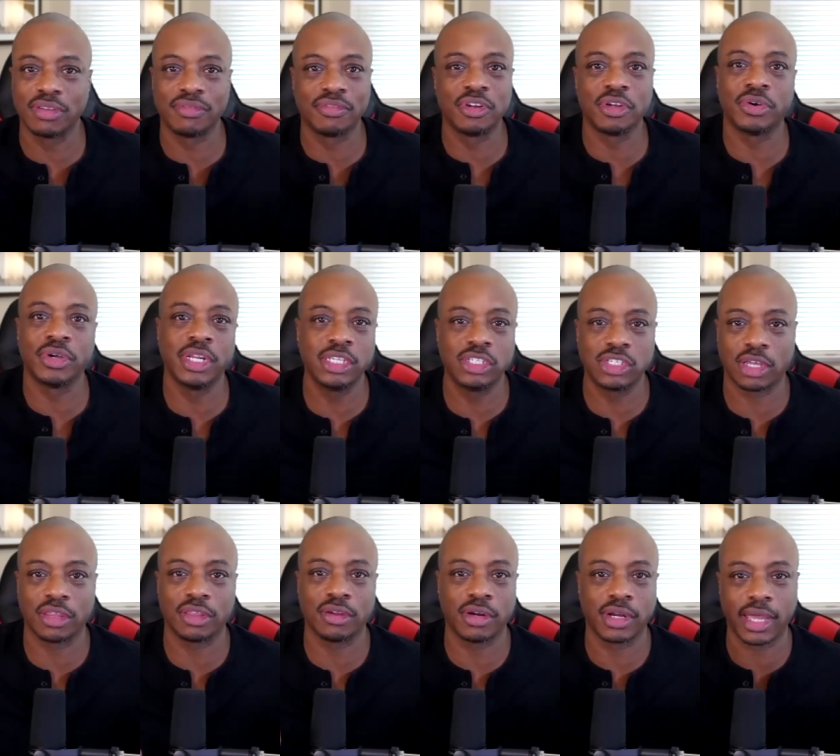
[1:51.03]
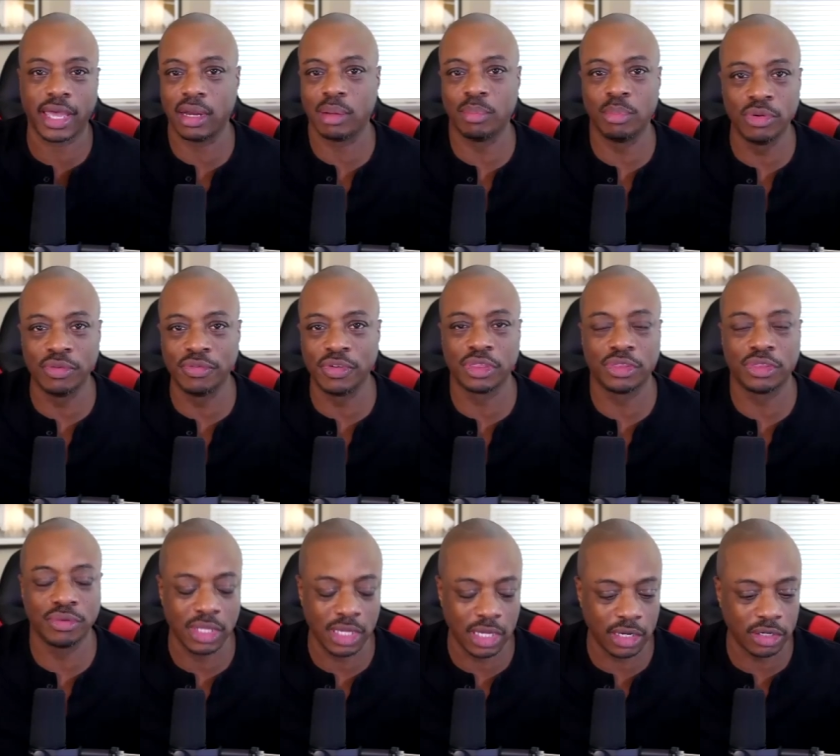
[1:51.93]
of knowing each other and kind of moving
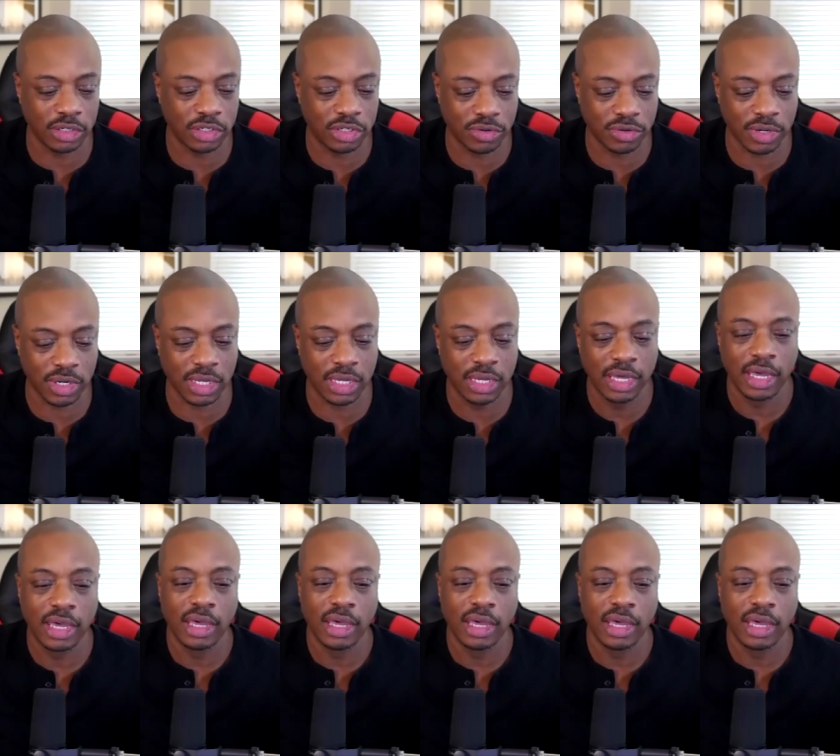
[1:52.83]
through the industry